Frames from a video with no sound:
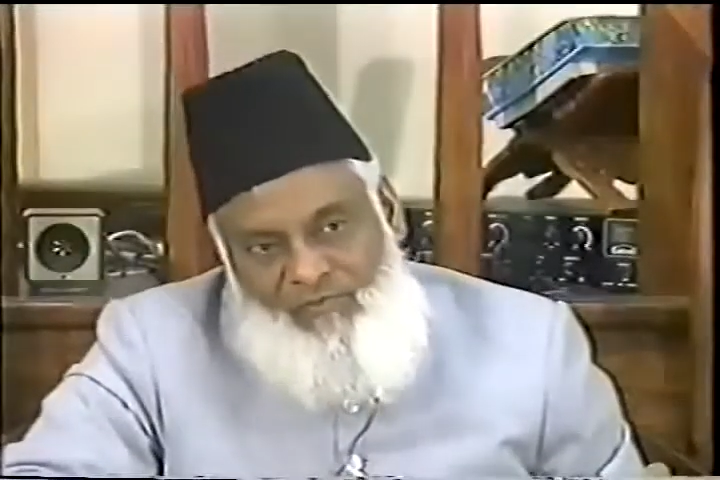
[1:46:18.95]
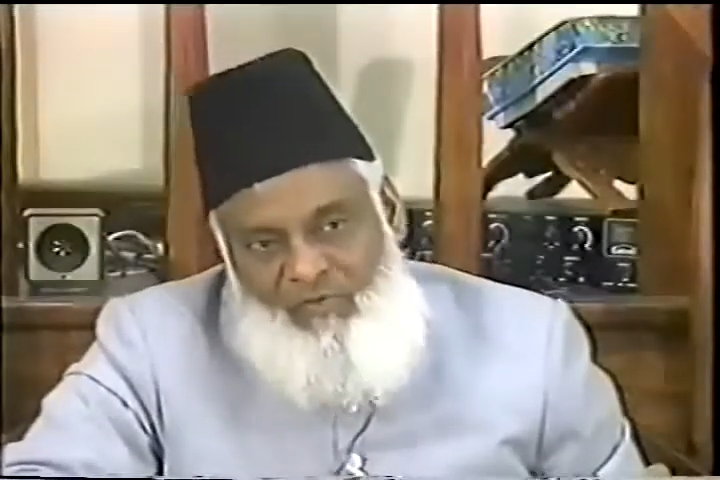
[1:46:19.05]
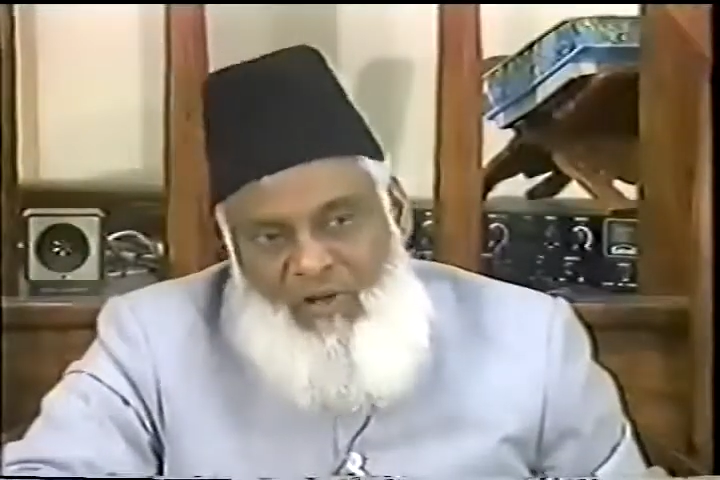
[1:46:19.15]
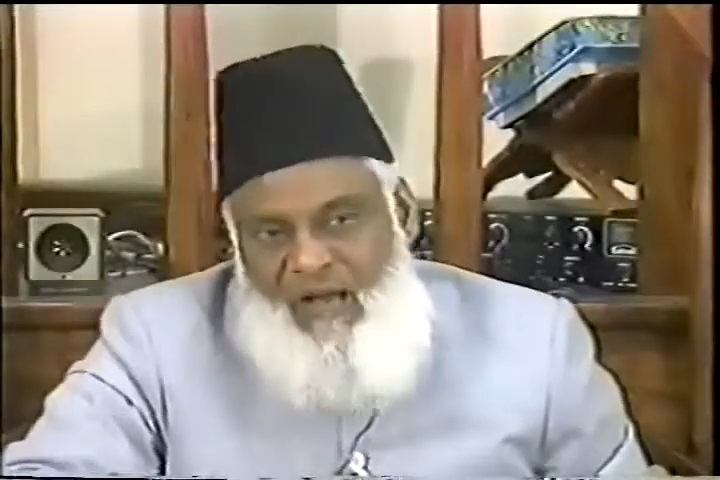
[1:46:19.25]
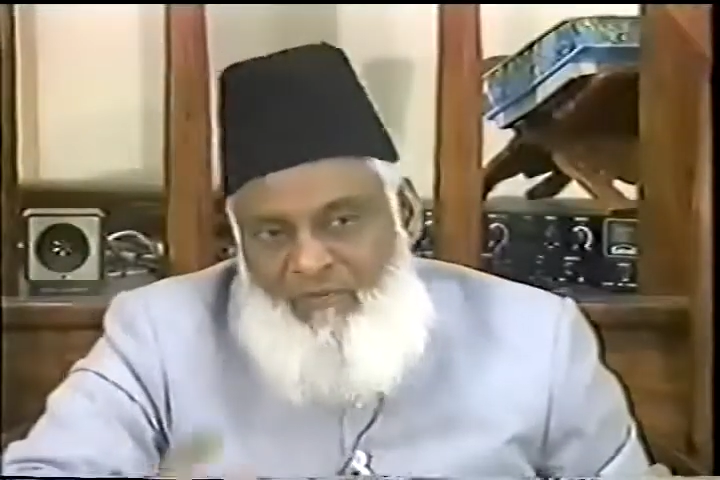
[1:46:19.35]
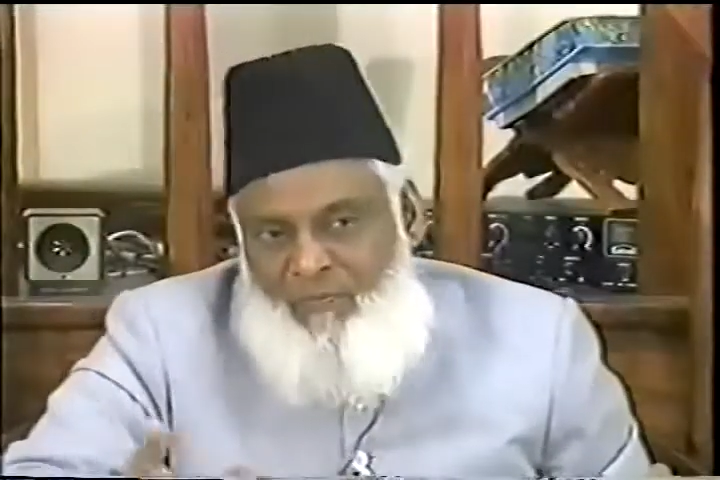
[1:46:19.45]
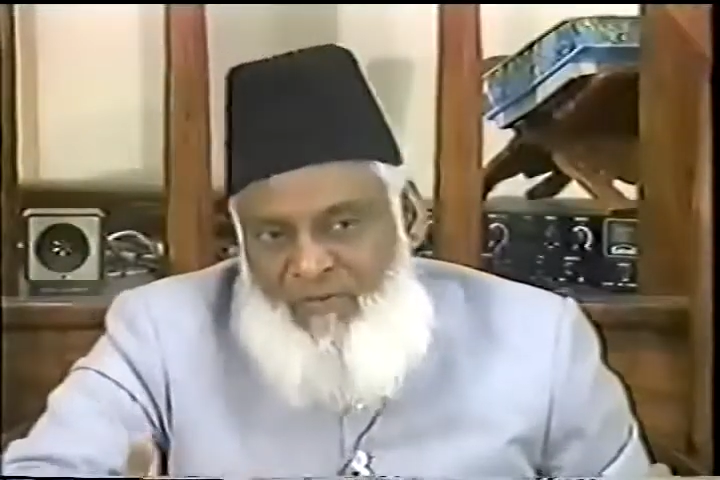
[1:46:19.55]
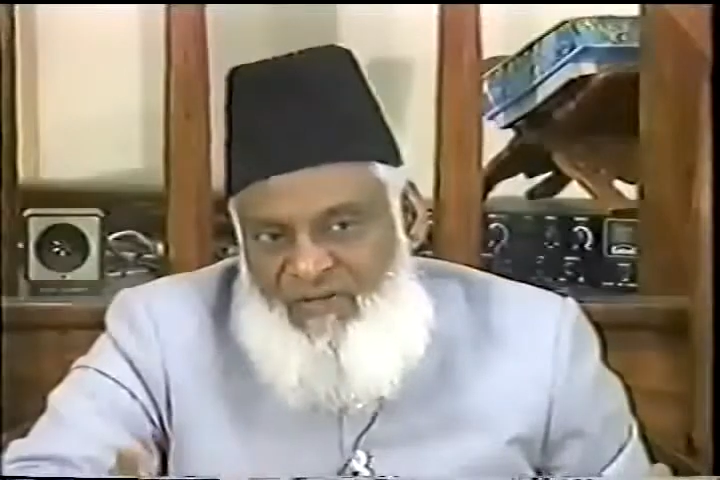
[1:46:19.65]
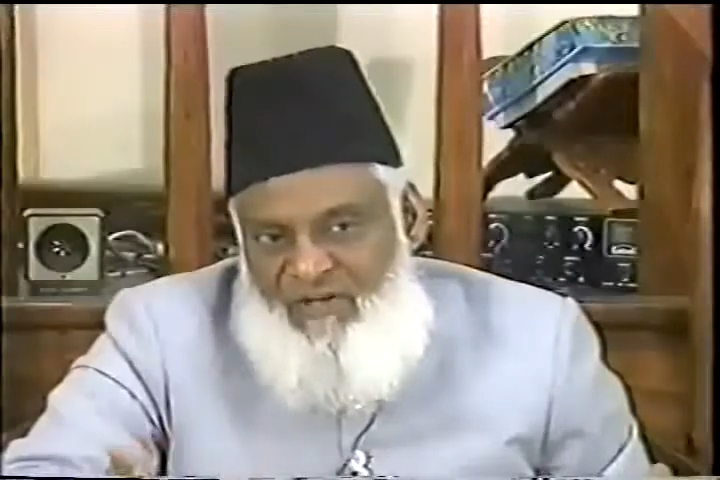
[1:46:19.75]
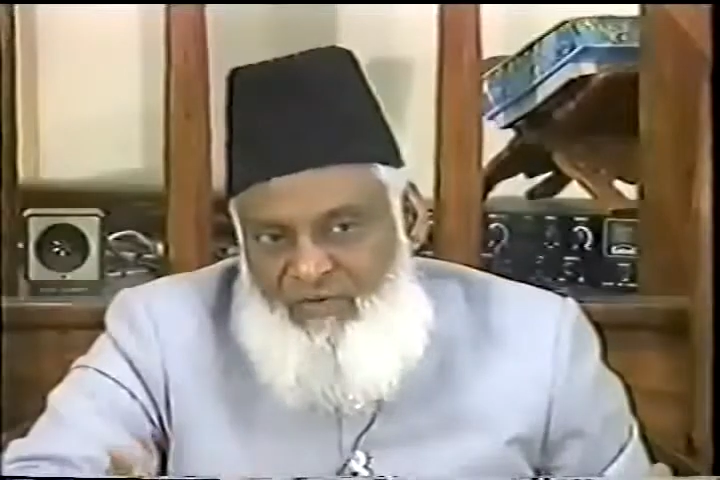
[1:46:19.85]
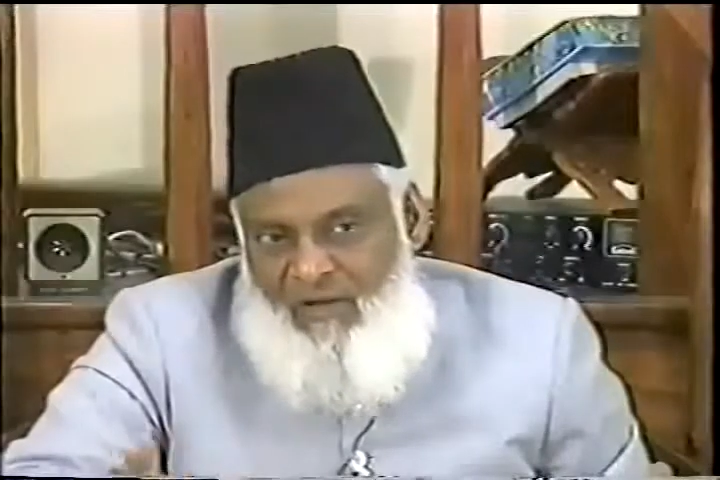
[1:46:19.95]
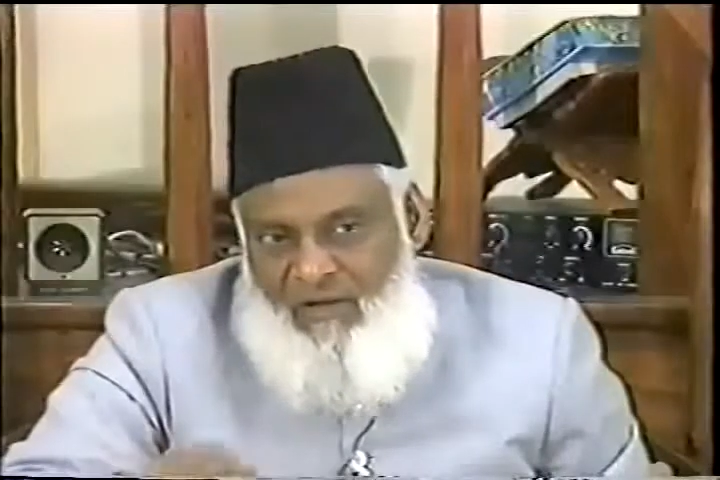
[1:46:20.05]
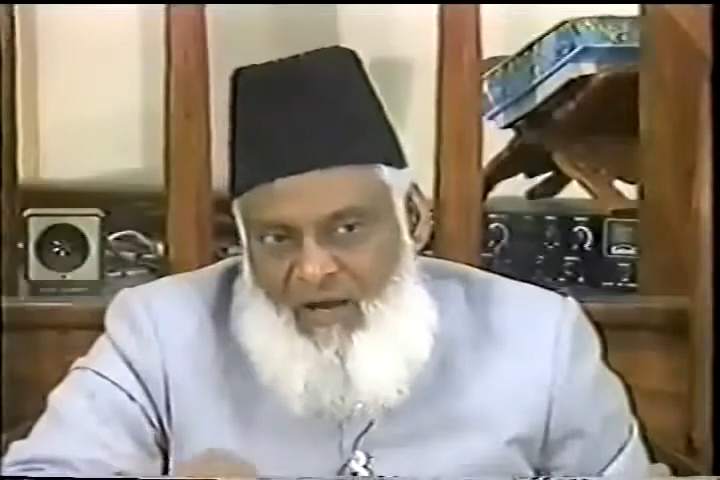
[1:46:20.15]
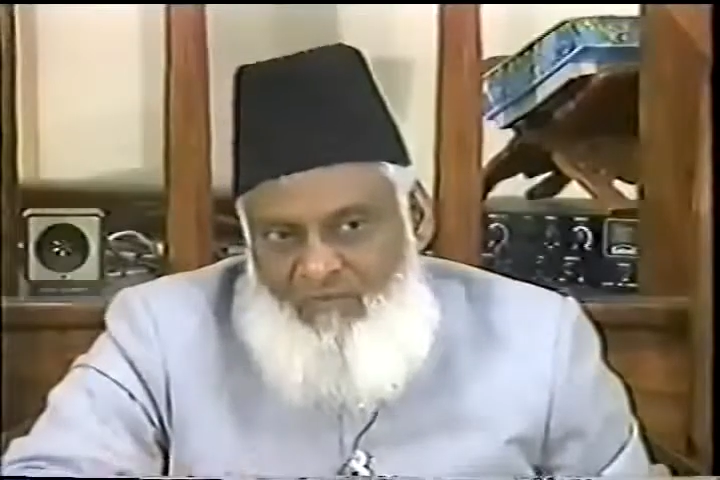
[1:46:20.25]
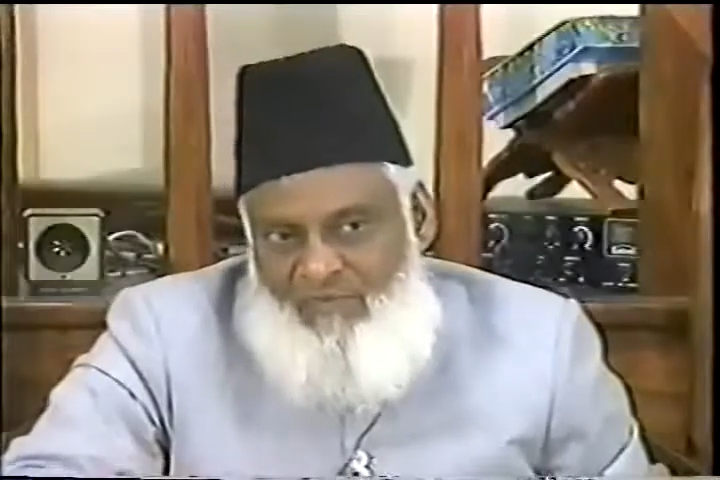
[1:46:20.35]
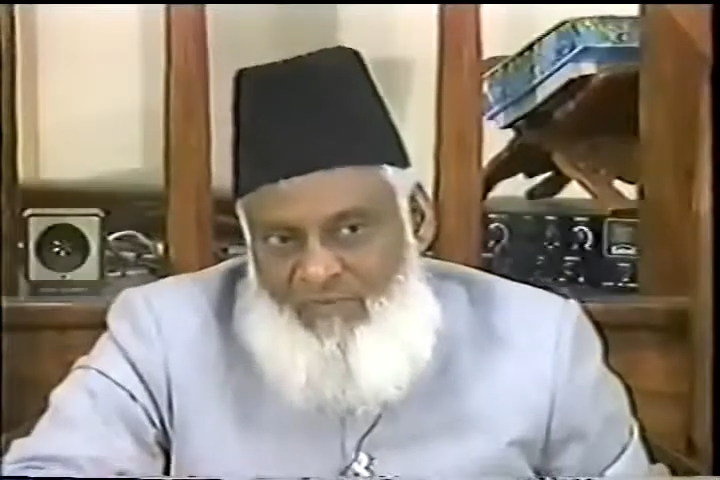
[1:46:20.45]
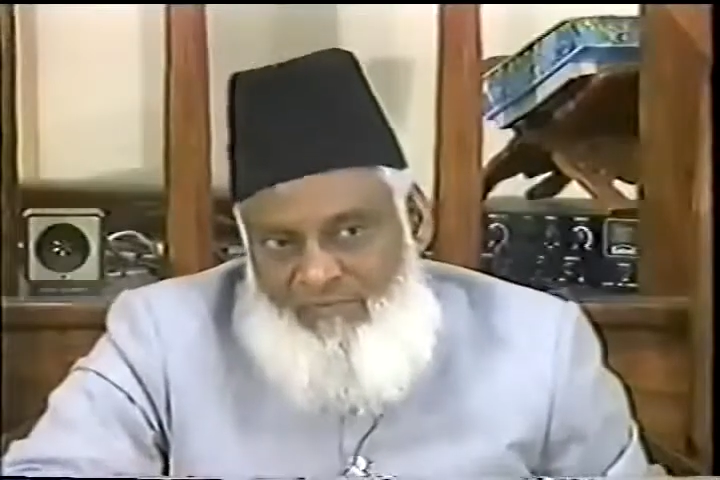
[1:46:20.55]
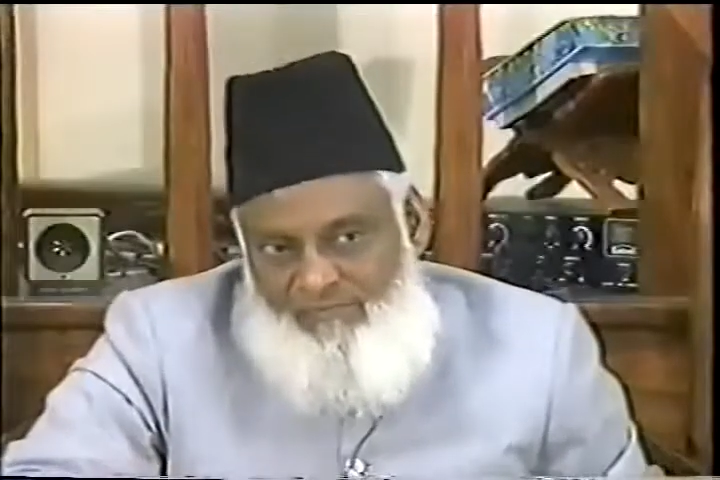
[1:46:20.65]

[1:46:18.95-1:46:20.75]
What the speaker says: You will have to present your account.